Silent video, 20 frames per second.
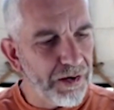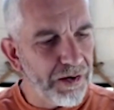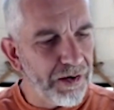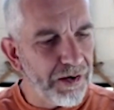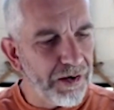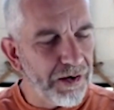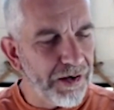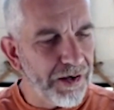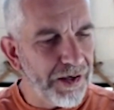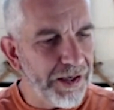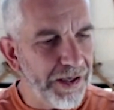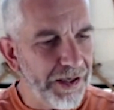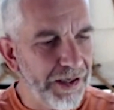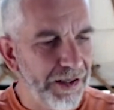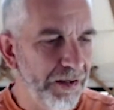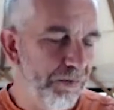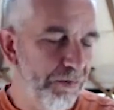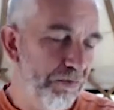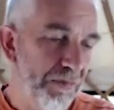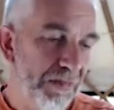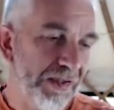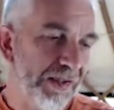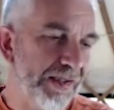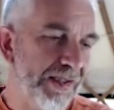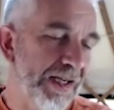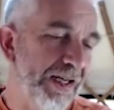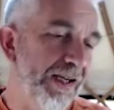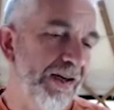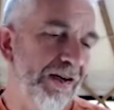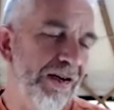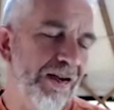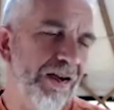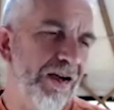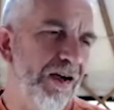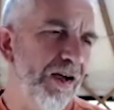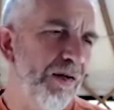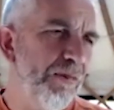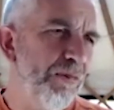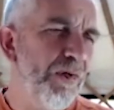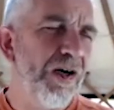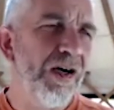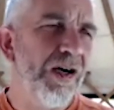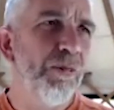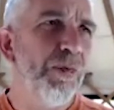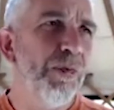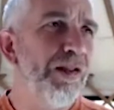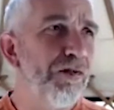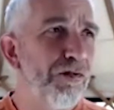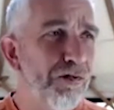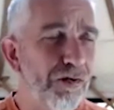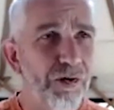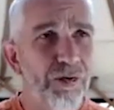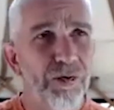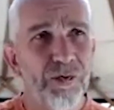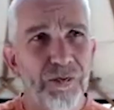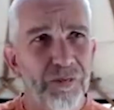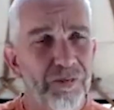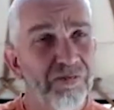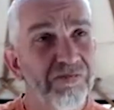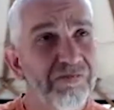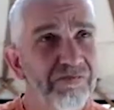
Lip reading: I went through